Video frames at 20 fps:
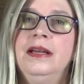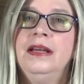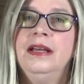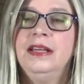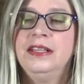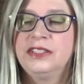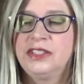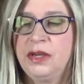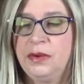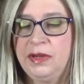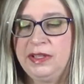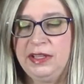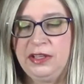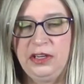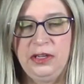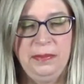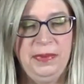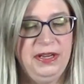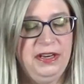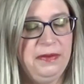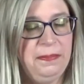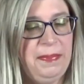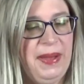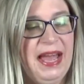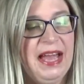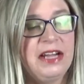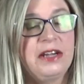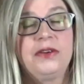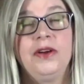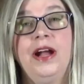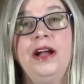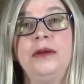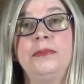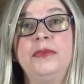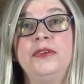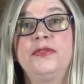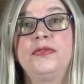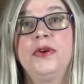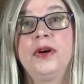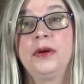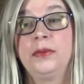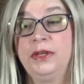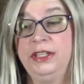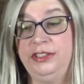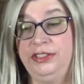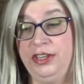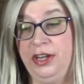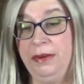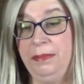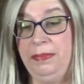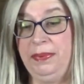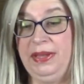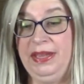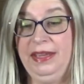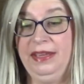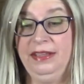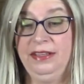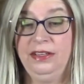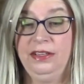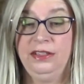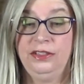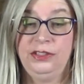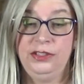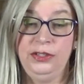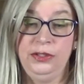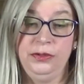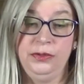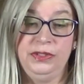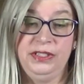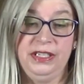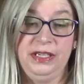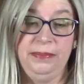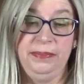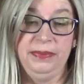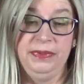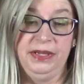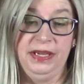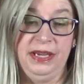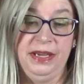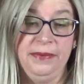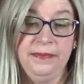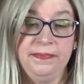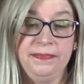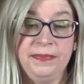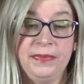So a little bit of background before we jump in too deeply.